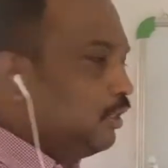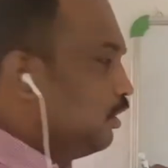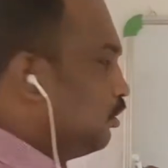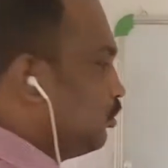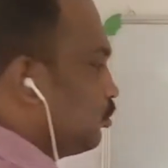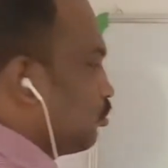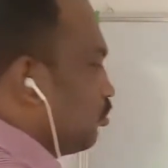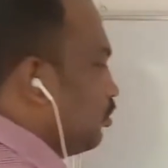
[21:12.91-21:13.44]

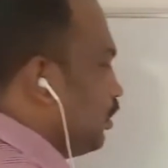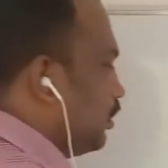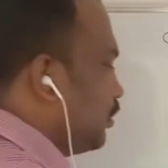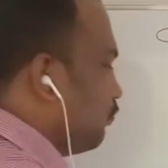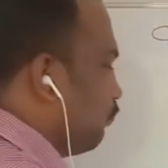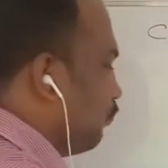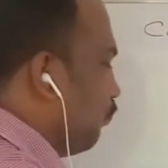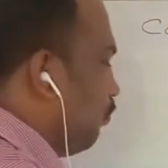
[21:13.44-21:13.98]
So this
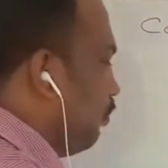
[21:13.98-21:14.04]
full